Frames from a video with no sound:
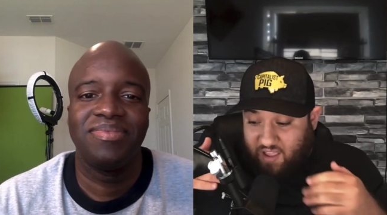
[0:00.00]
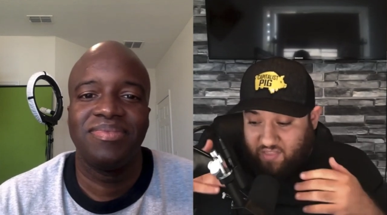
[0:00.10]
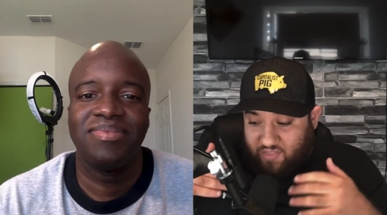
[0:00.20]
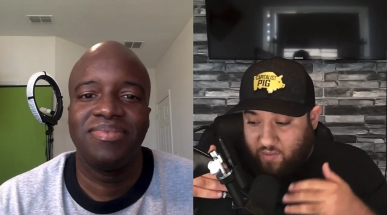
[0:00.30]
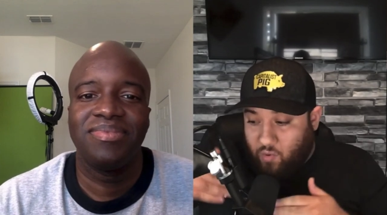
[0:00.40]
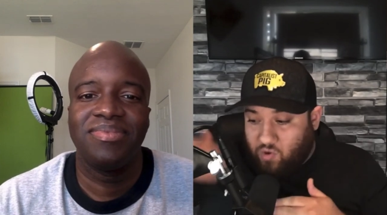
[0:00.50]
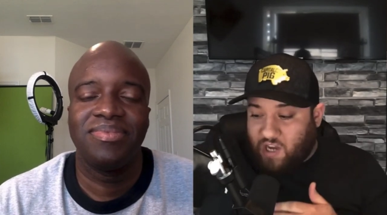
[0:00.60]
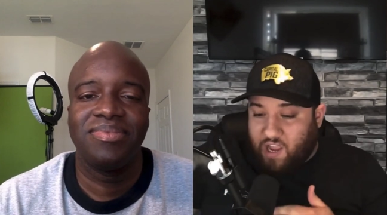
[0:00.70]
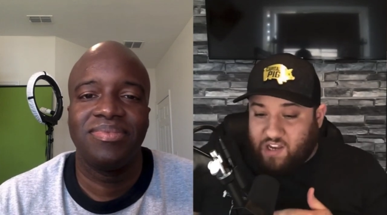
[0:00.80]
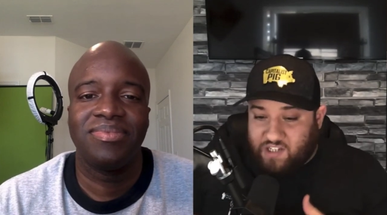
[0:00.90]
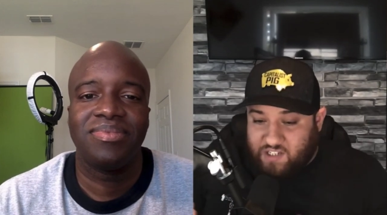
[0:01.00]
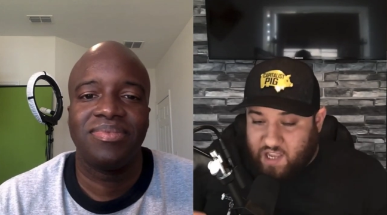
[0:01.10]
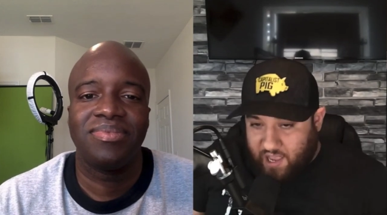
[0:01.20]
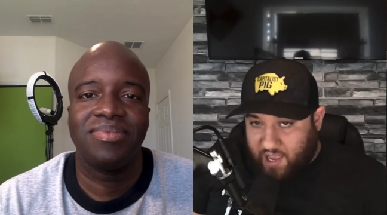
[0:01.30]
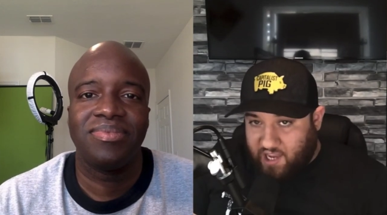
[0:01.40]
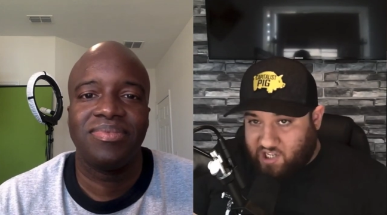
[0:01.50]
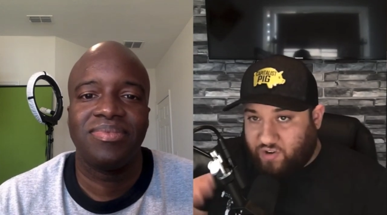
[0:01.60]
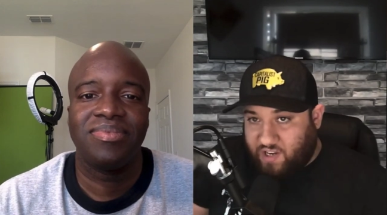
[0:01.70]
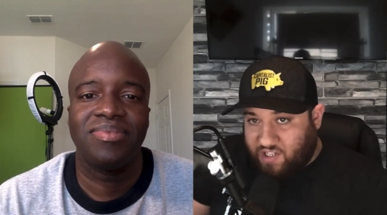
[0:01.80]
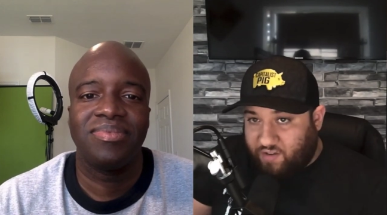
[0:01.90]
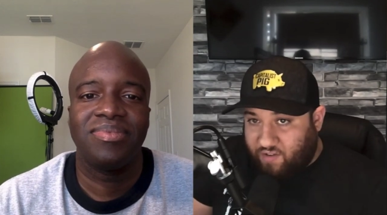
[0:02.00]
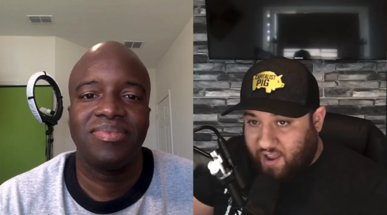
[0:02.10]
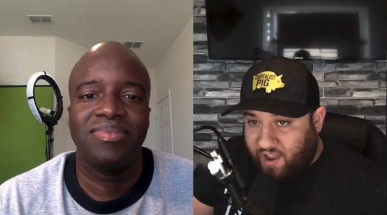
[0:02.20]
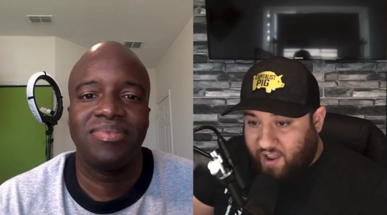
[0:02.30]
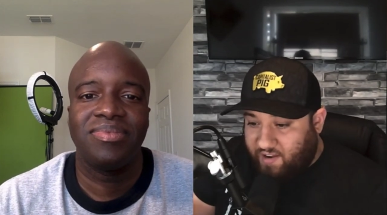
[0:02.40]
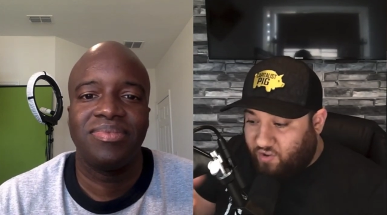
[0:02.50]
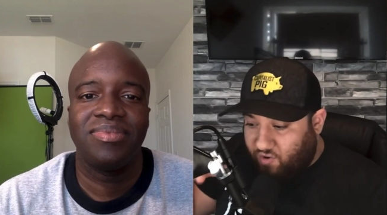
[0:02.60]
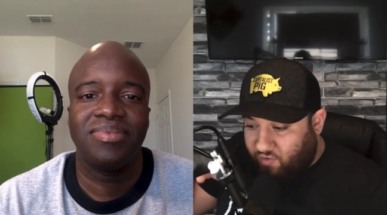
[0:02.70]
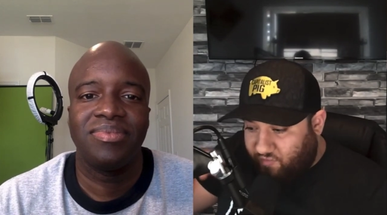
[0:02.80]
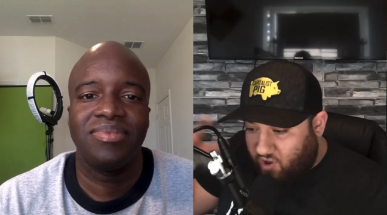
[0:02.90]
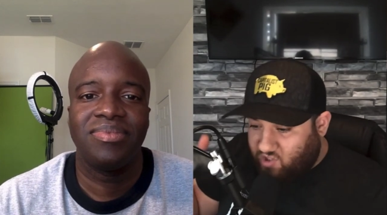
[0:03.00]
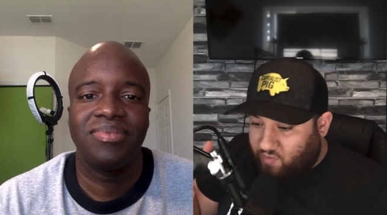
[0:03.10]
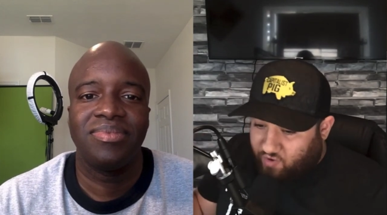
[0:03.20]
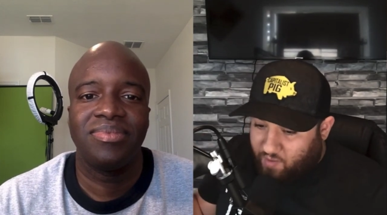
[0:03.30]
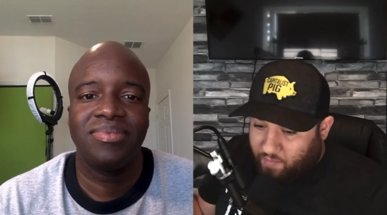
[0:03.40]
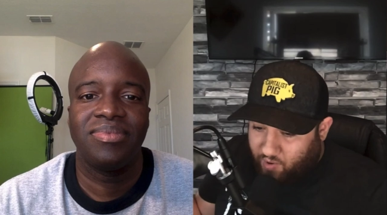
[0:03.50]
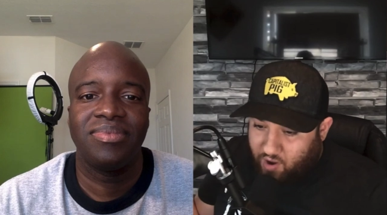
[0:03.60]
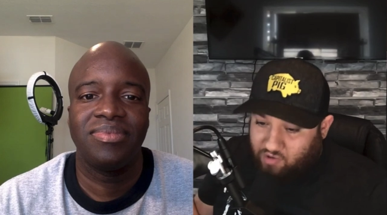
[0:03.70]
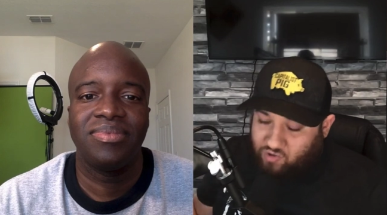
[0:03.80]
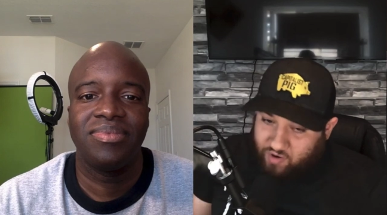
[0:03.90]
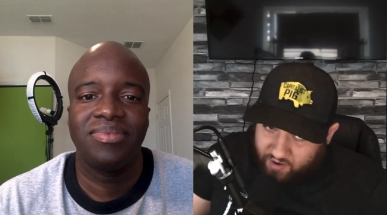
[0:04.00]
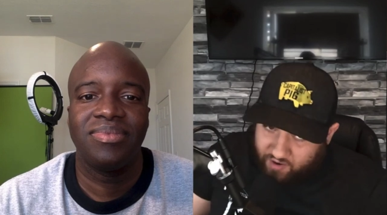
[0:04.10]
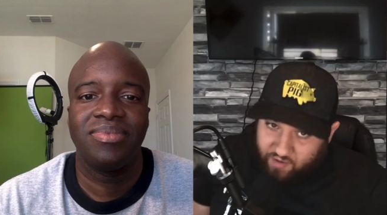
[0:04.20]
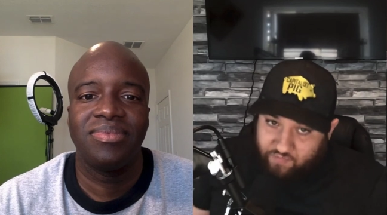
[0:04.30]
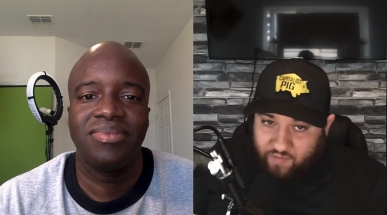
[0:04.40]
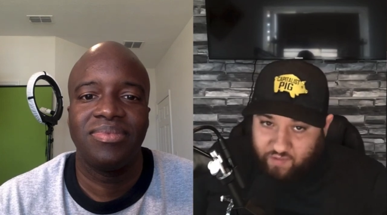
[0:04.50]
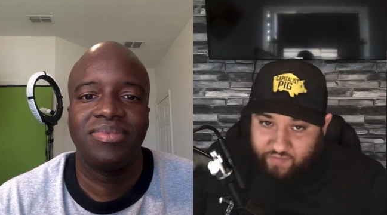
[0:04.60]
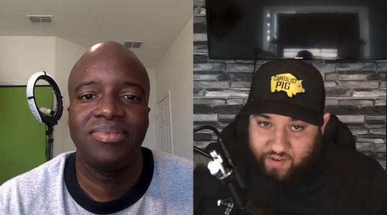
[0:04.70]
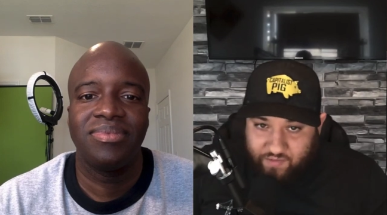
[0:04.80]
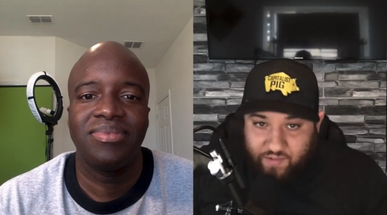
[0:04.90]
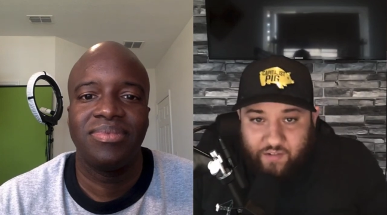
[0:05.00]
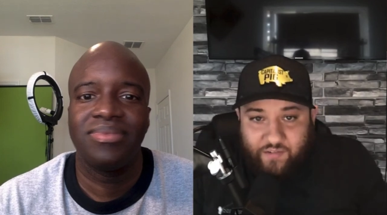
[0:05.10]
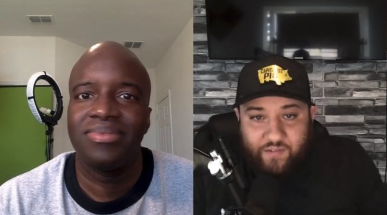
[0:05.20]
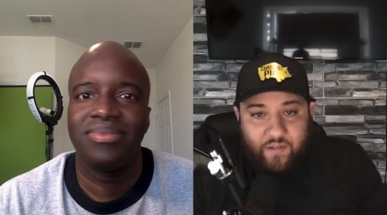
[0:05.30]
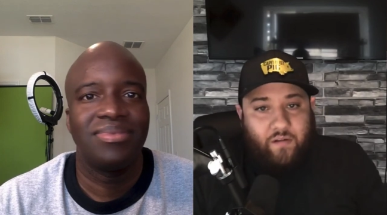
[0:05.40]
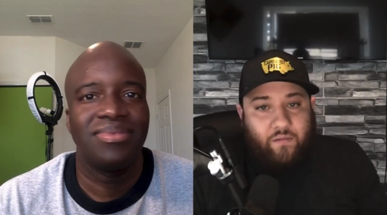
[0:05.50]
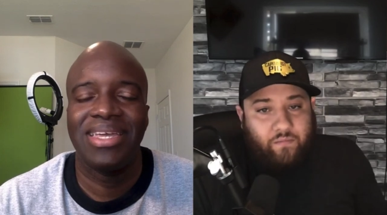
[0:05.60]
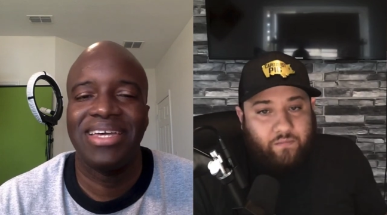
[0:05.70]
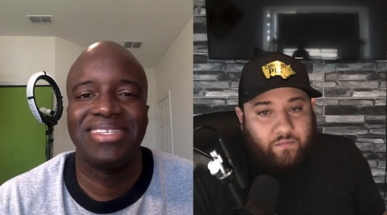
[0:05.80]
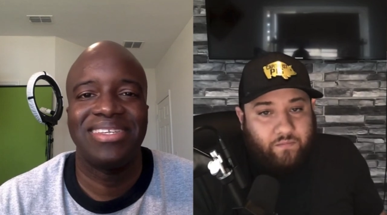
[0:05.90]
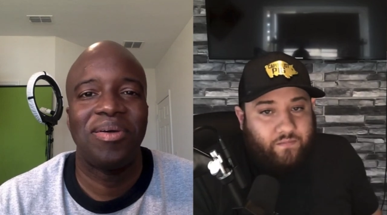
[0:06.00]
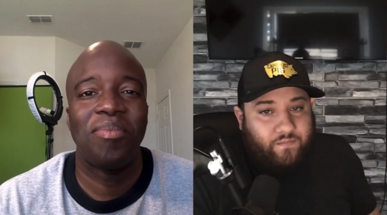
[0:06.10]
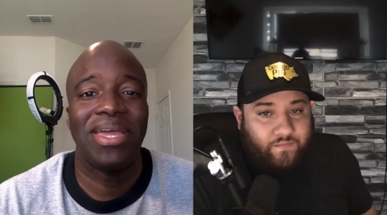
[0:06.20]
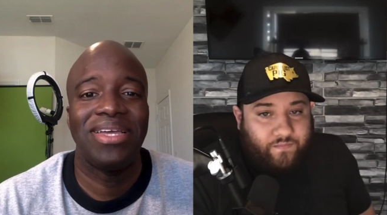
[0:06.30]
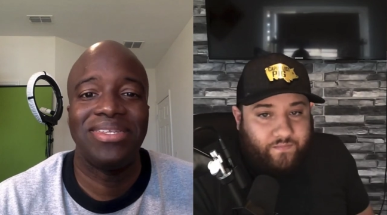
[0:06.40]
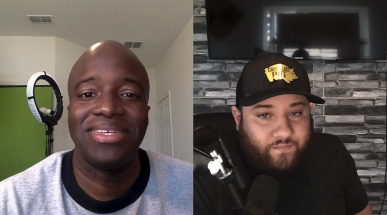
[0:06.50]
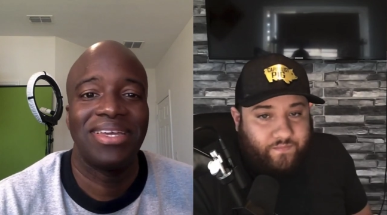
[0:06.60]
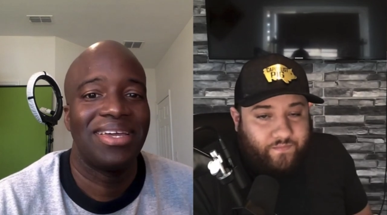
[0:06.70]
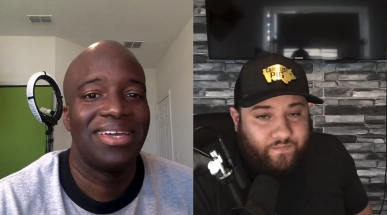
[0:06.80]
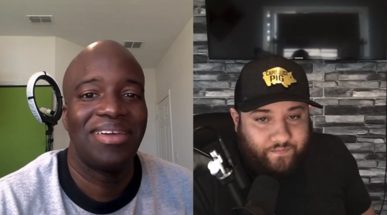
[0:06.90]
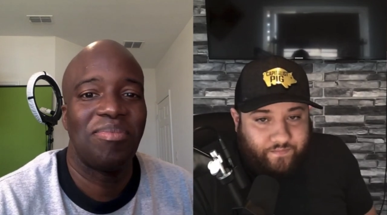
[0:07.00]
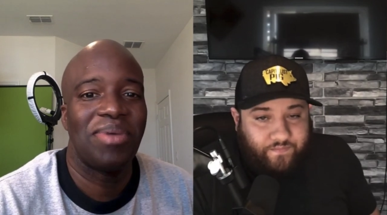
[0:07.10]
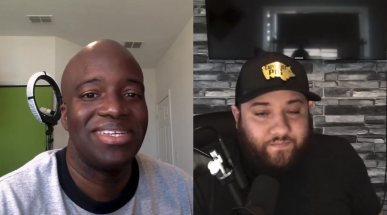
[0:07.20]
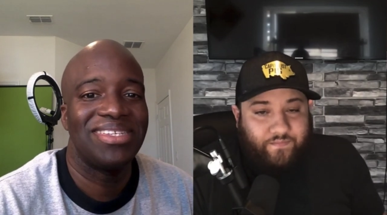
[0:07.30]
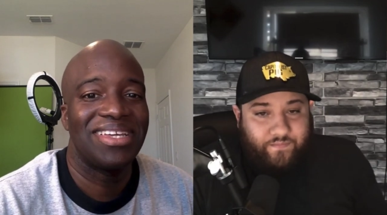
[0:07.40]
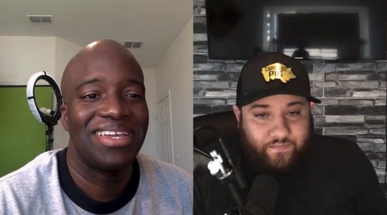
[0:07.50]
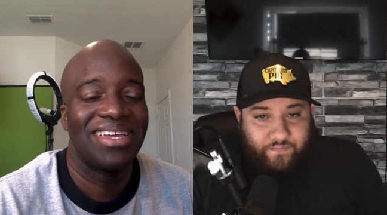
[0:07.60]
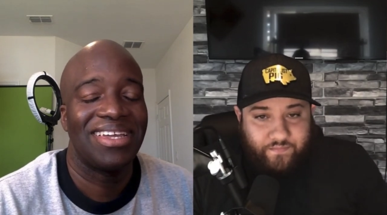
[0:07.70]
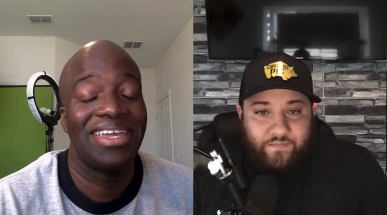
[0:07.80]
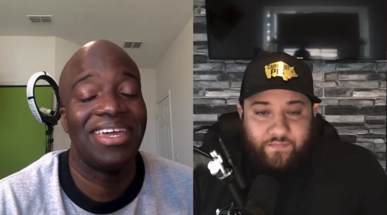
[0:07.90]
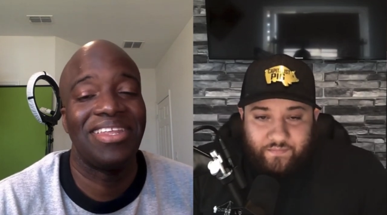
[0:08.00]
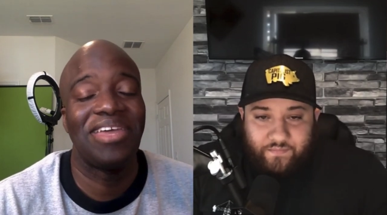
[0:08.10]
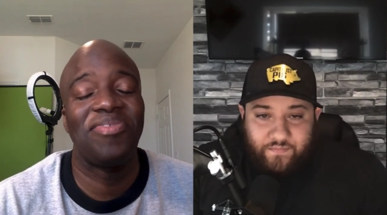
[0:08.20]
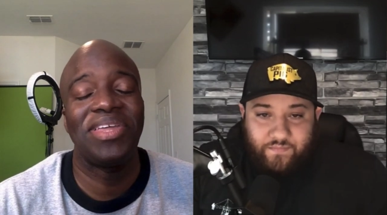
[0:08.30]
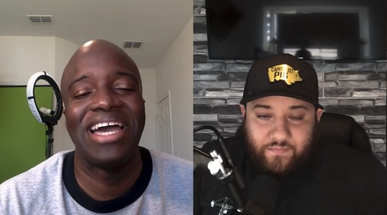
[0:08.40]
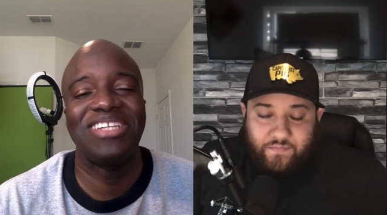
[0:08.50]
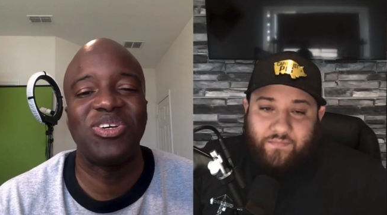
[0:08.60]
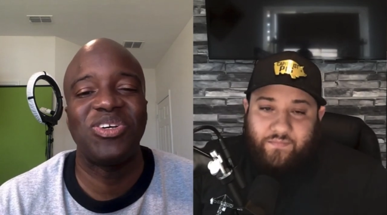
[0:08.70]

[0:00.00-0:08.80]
Speaker 1: uh, the more changes, it's already generated. The version 3.0 has already done nearly fifty thousand dollars.
Speaker 2: That's amazing, amazing. Yeah, definitely, guys,